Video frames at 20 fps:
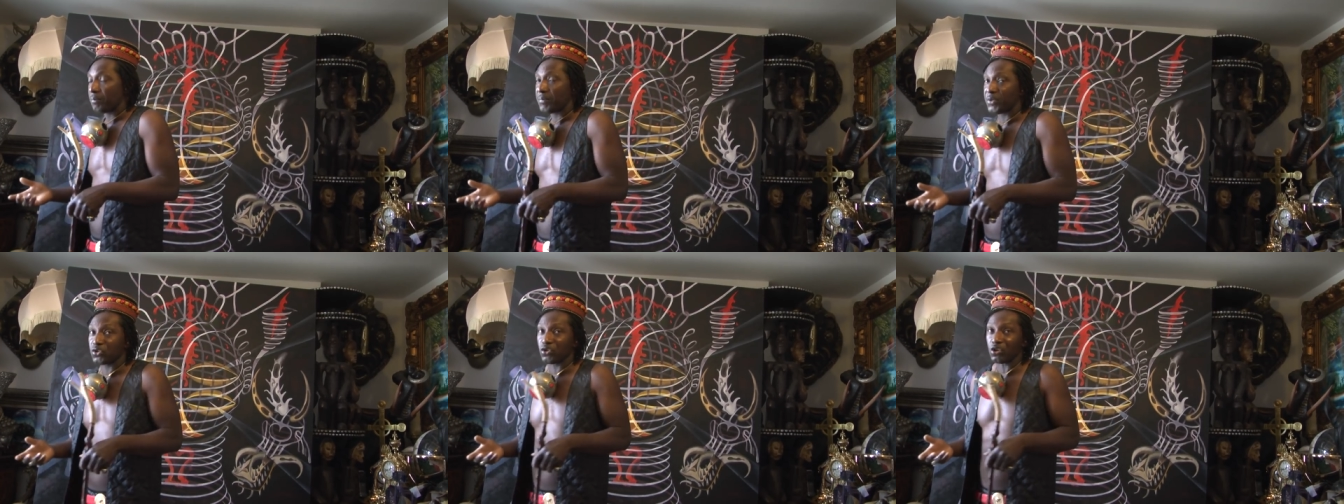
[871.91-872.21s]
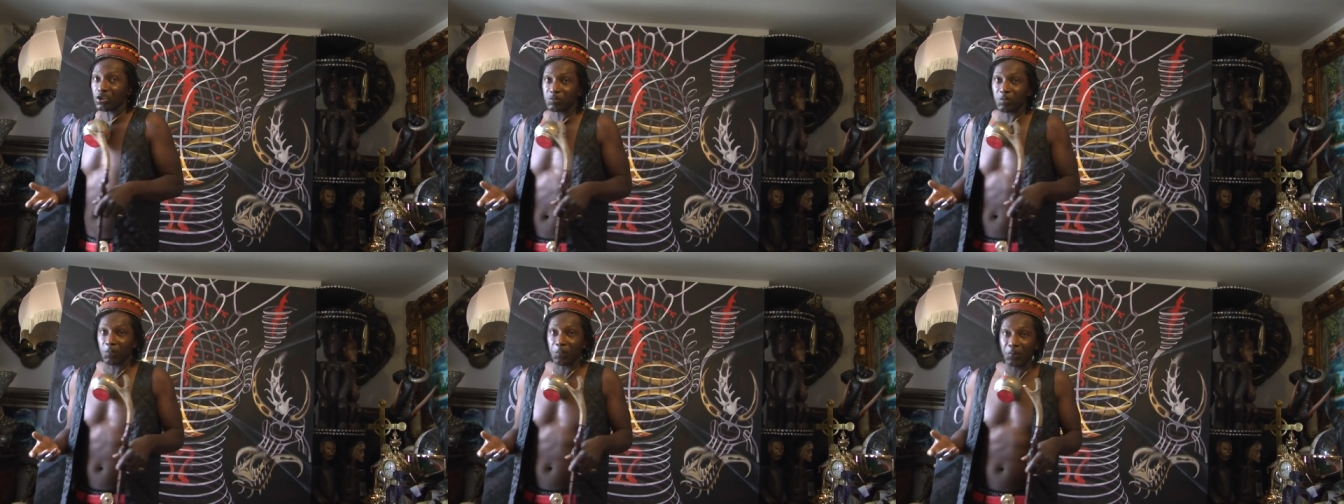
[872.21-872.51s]
But
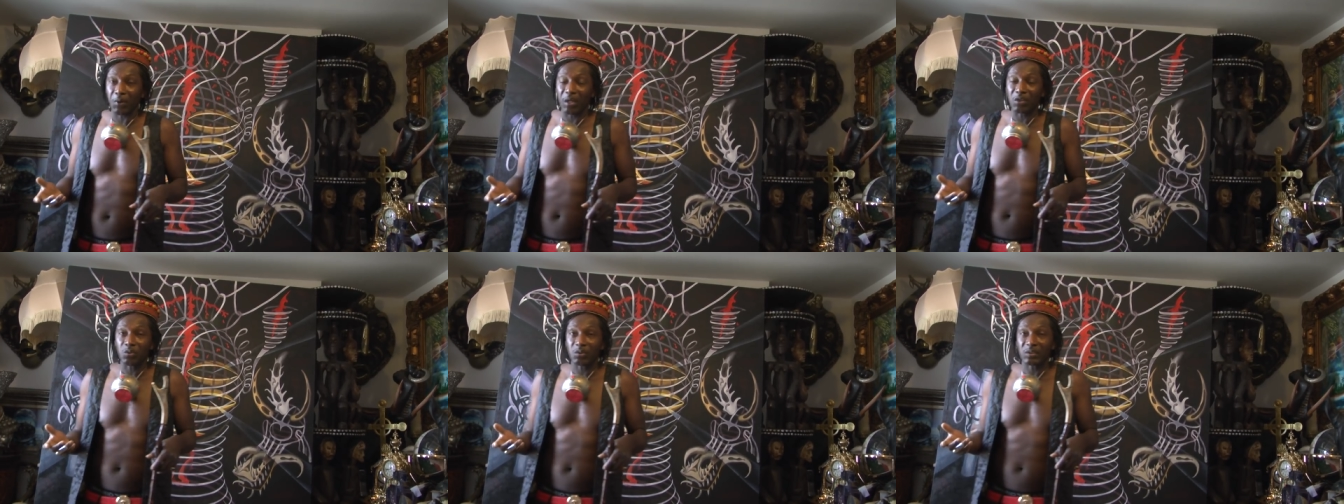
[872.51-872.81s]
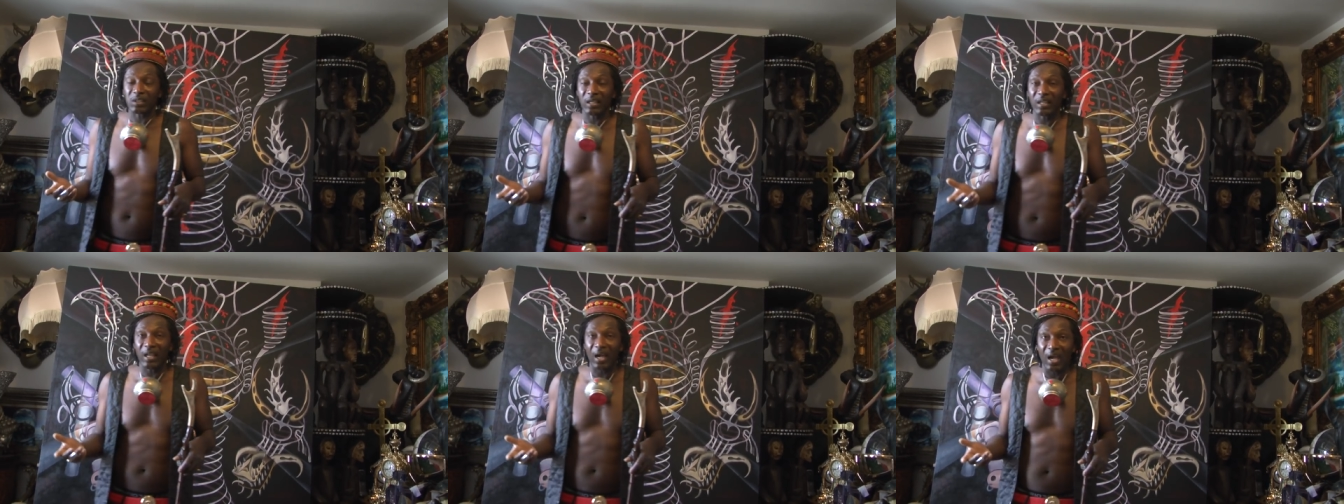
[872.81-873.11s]
those people are
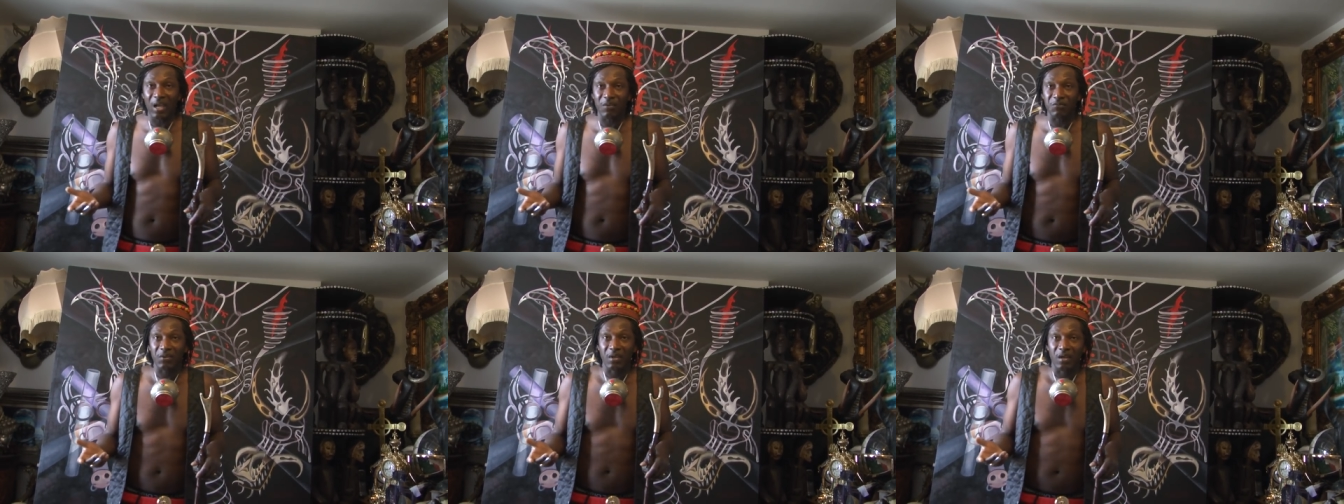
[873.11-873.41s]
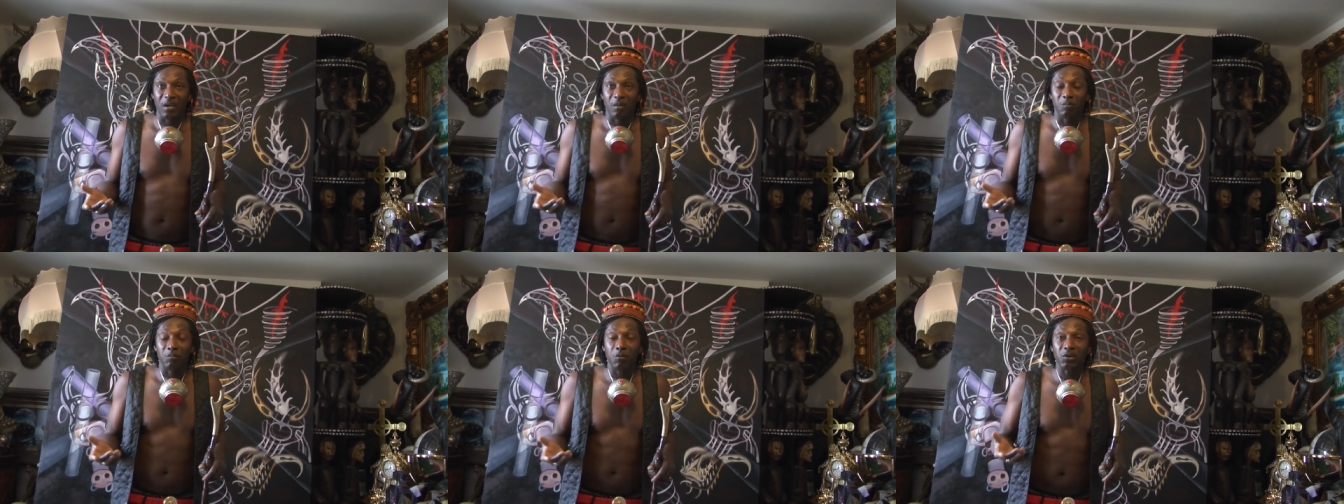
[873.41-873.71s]
not alive
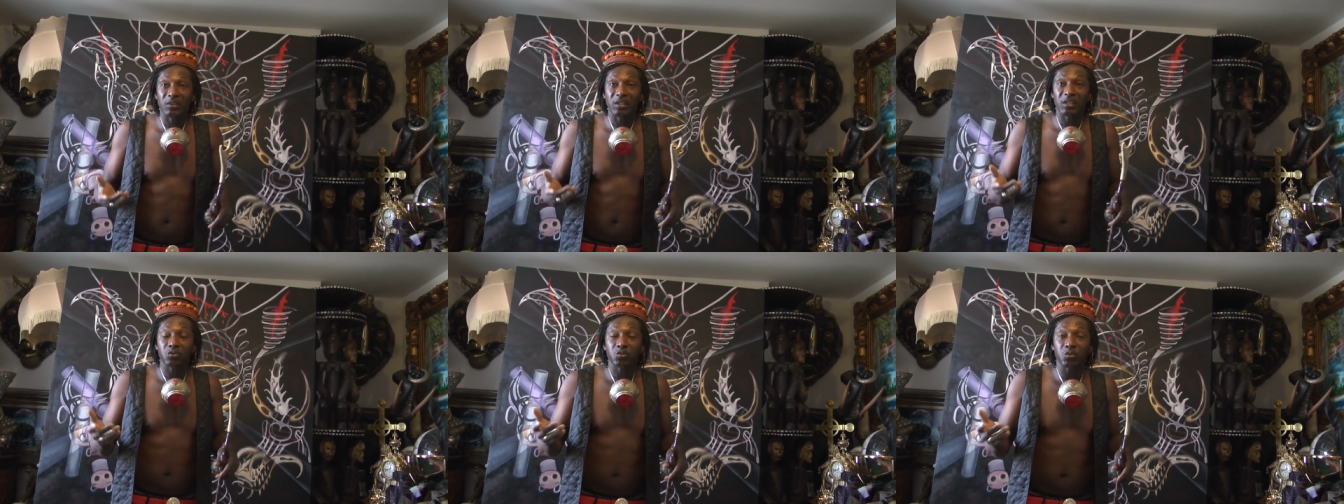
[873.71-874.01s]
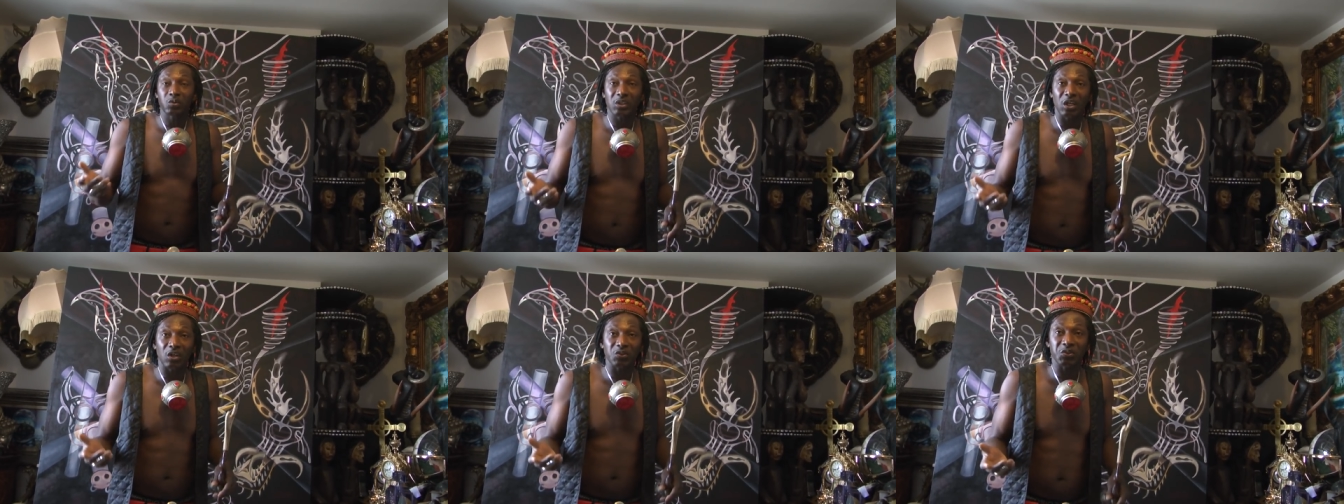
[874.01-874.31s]
more than
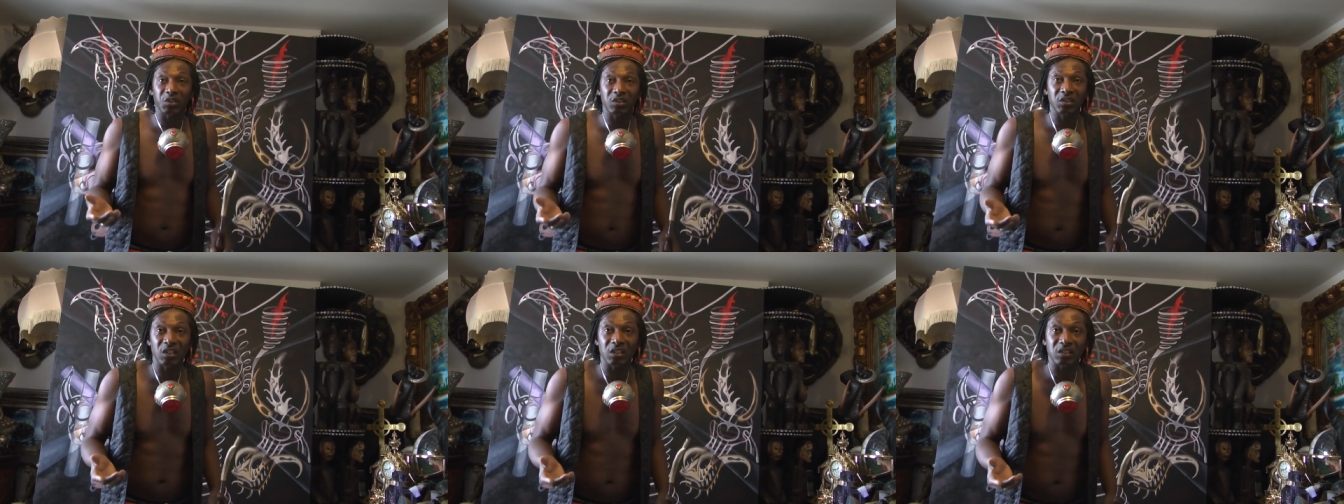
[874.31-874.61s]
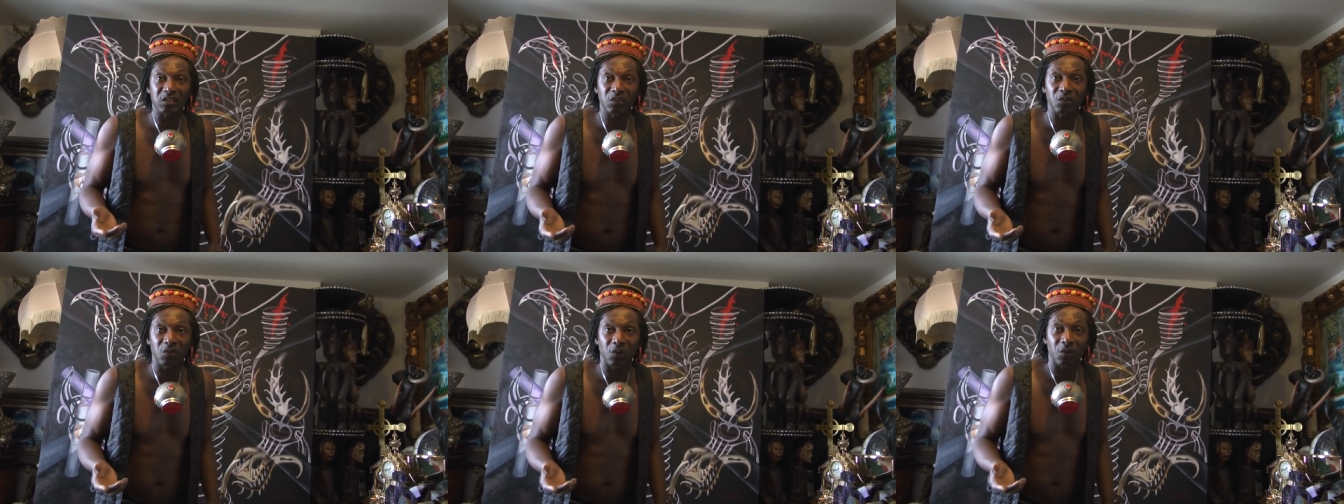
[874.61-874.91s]
two thousand
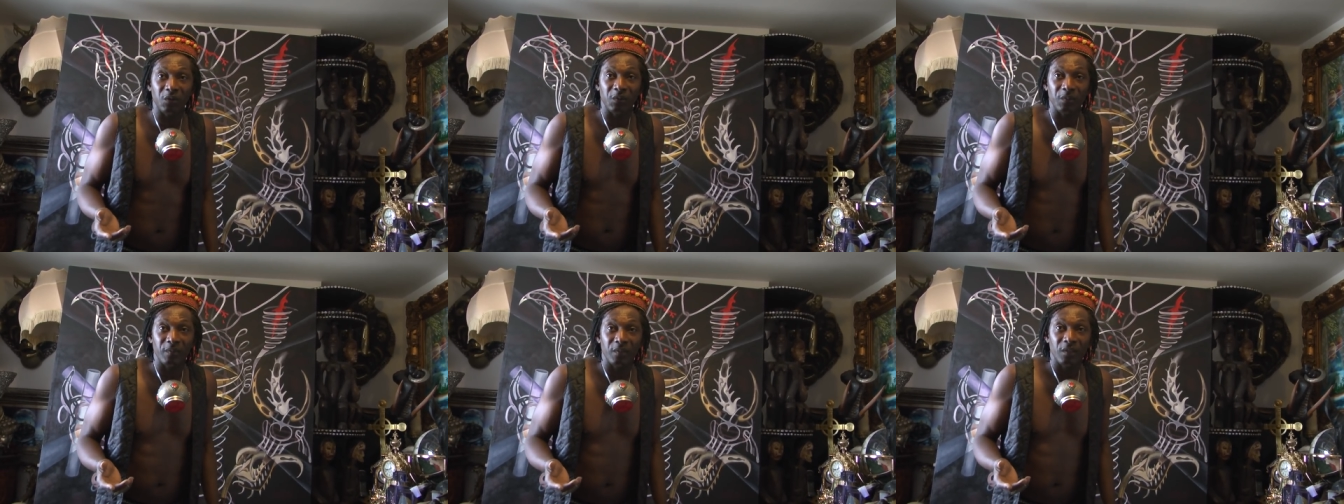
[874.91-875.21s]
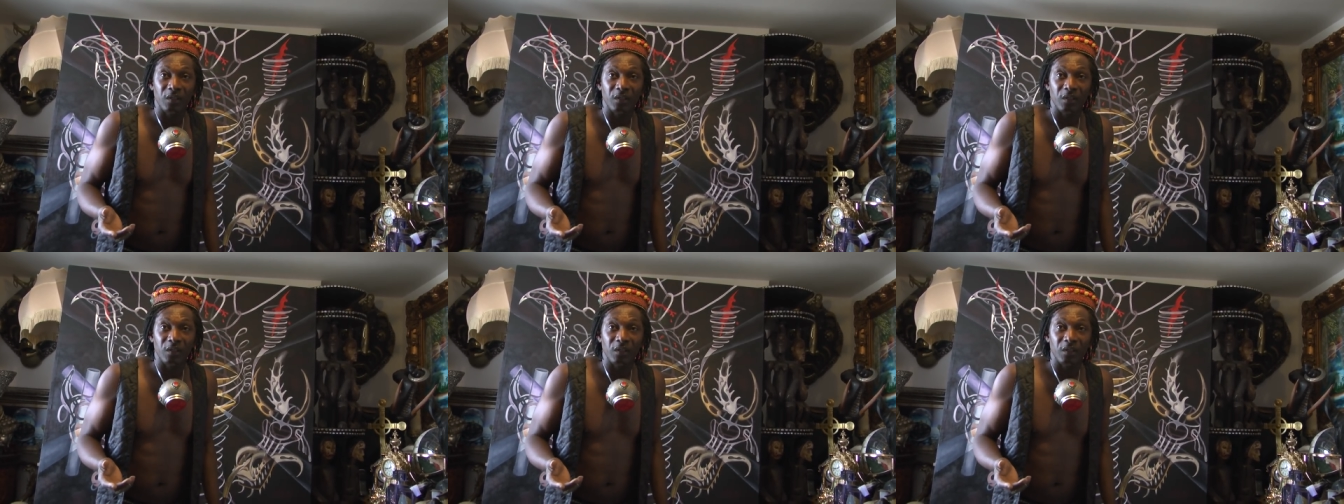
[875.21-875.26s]
years ago.